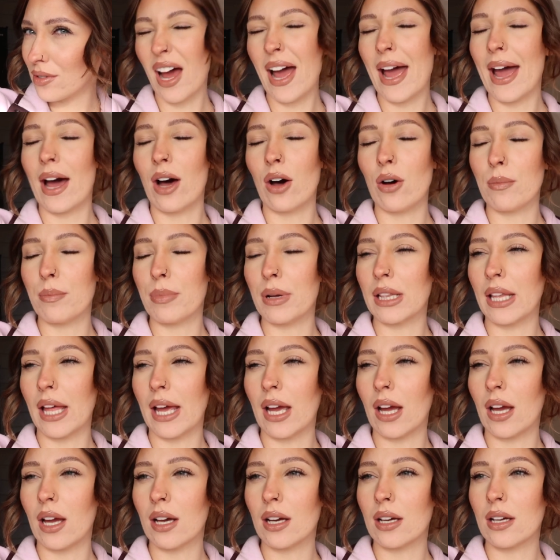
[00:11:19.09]
Not out, but
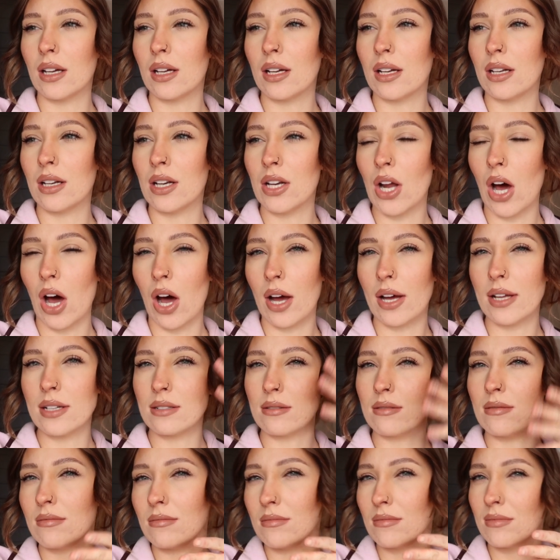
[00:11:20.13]
like
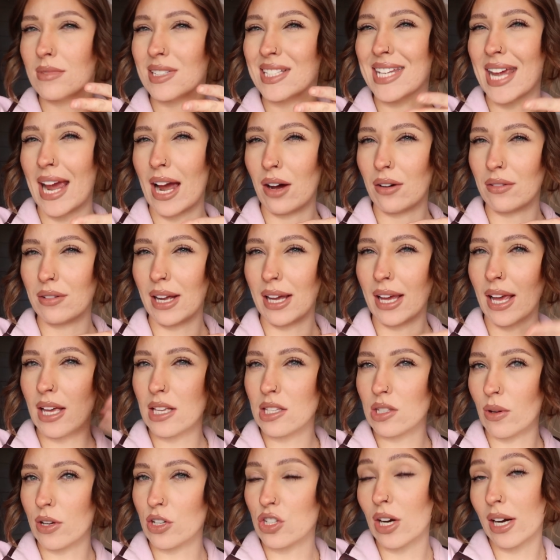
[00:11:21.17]
not down, I
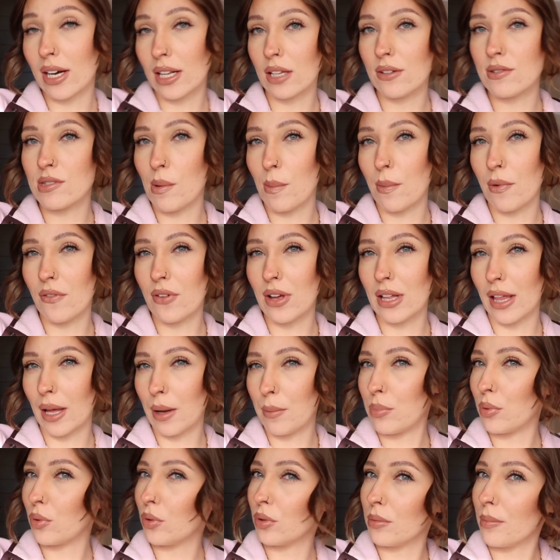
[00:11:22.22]
guess. So I tried to leave some of it
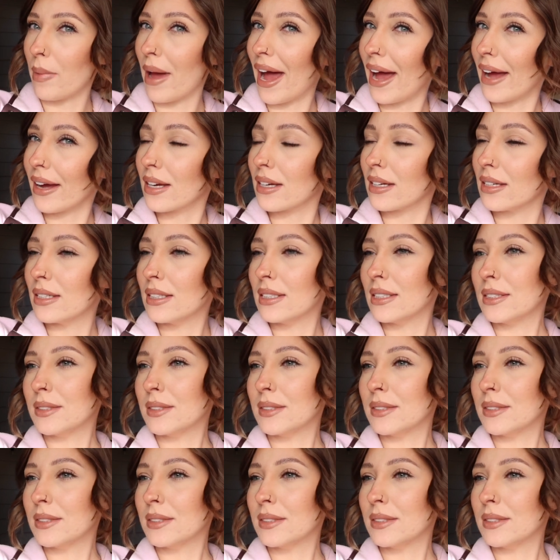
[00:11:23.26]
like pulled back.